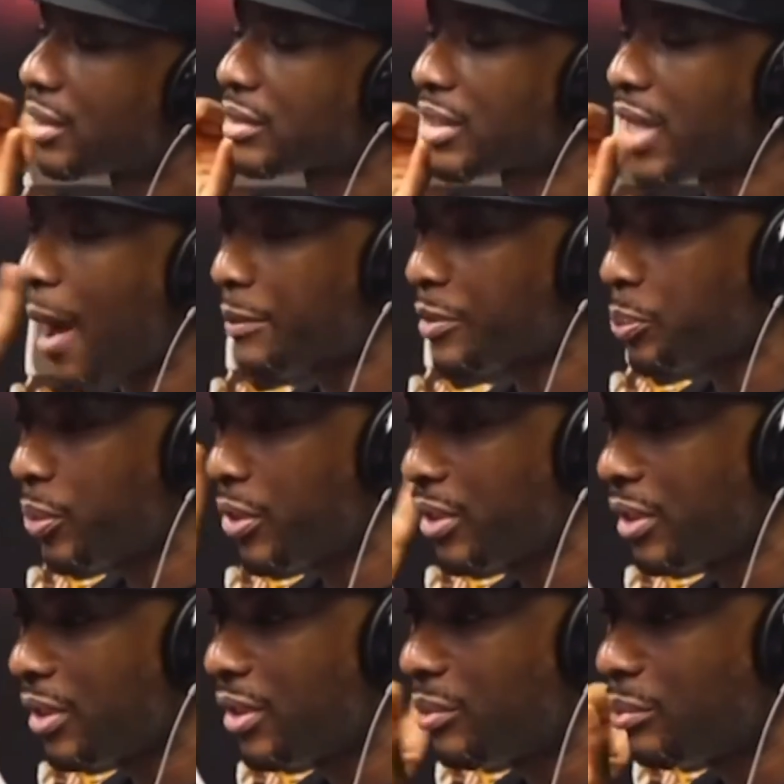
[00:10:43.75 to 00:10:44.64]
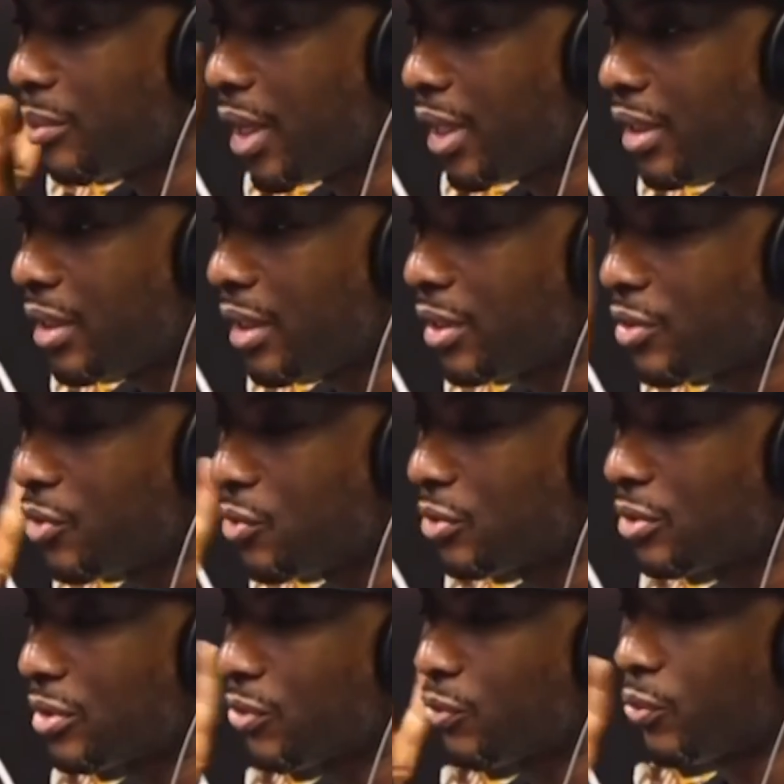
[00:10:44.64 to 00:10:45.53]
Stop spending the money and
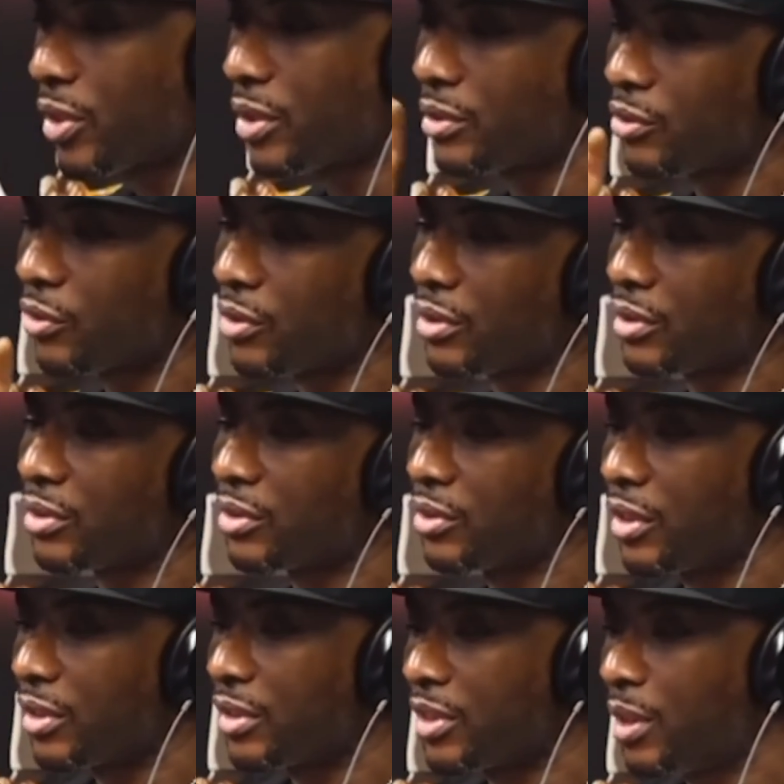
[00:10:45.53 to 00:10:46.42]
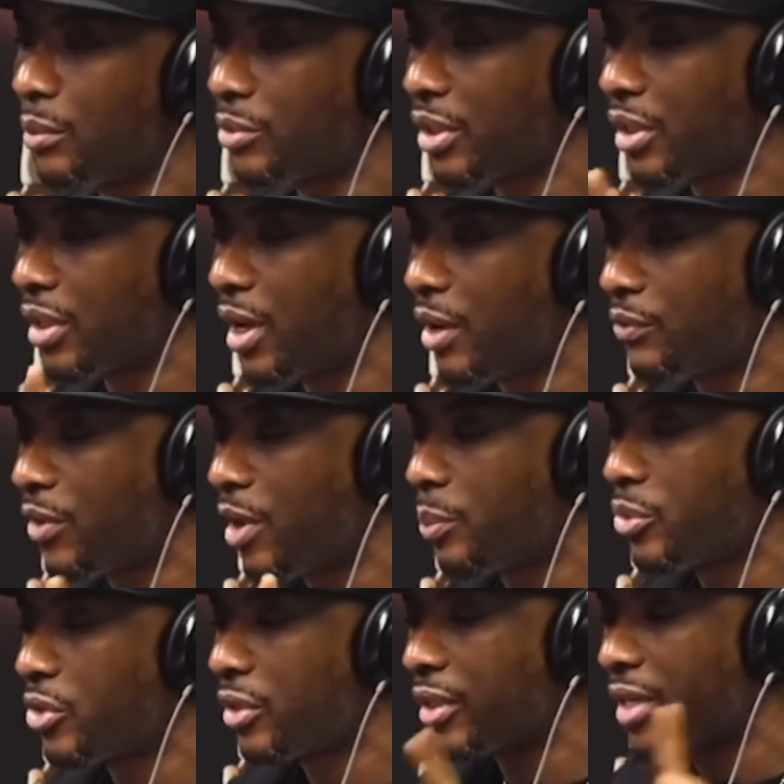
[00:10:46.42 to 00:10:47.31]
using the resources to attempt to cover
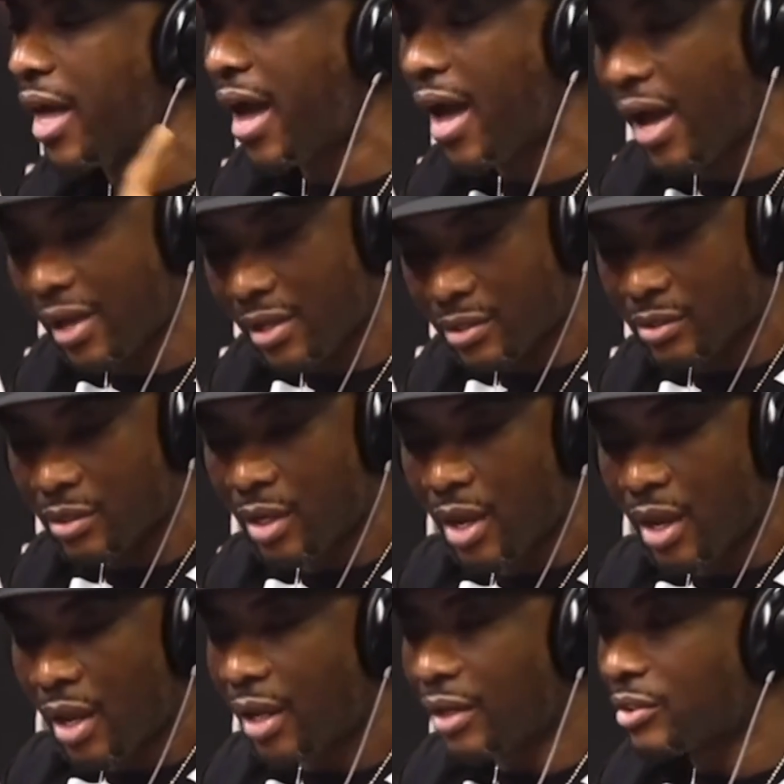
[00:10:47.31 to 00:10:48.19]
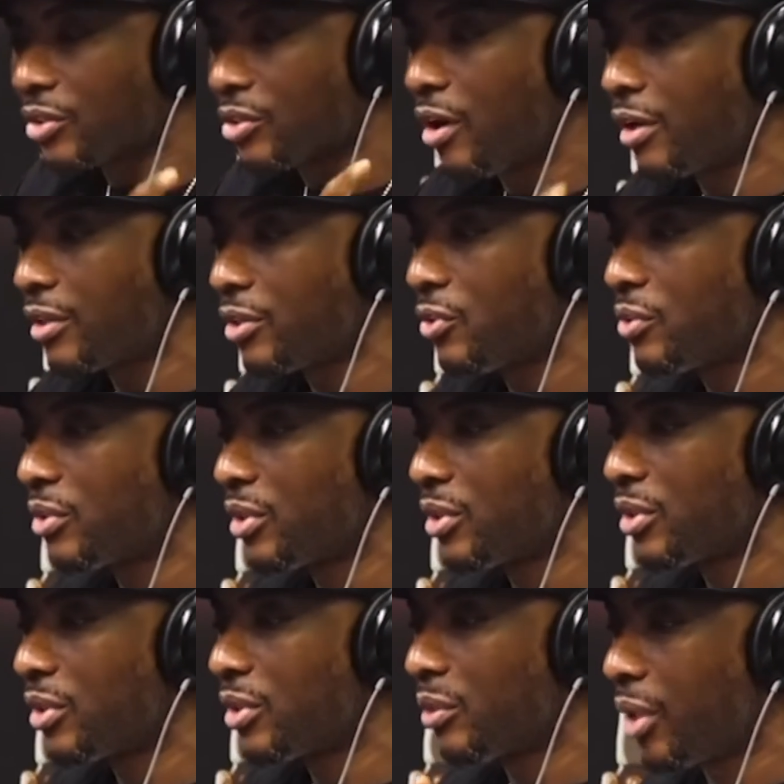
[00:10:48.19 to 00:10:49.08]
up your lies, and start using
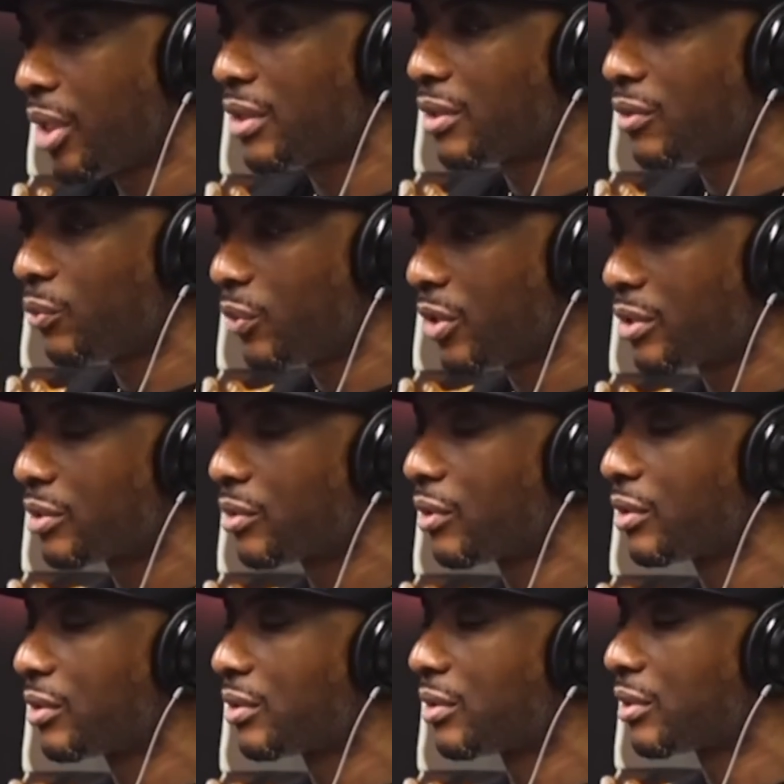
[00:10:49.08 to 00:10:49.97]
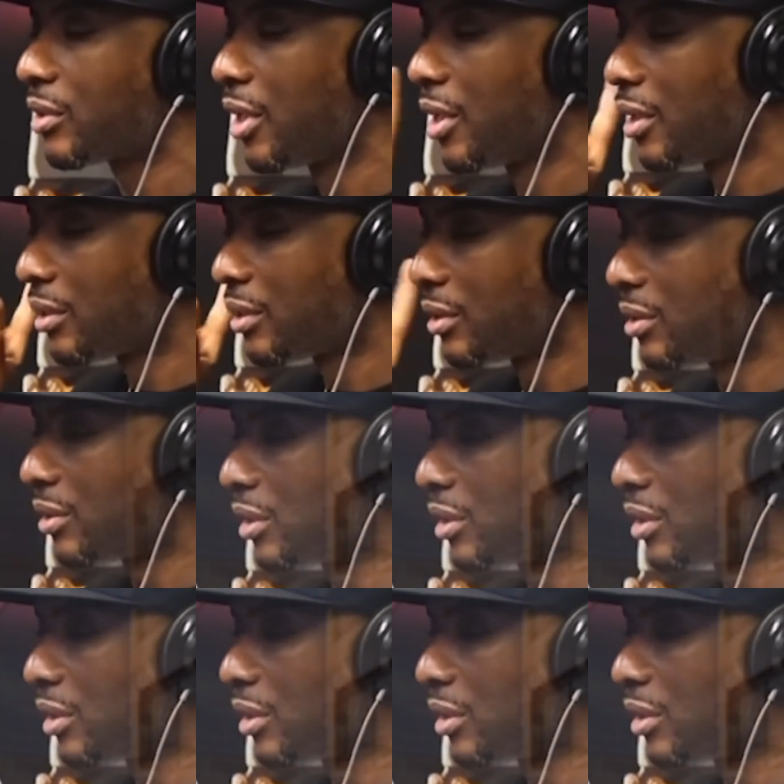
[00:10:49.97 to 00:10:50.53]
the money and the resources to deal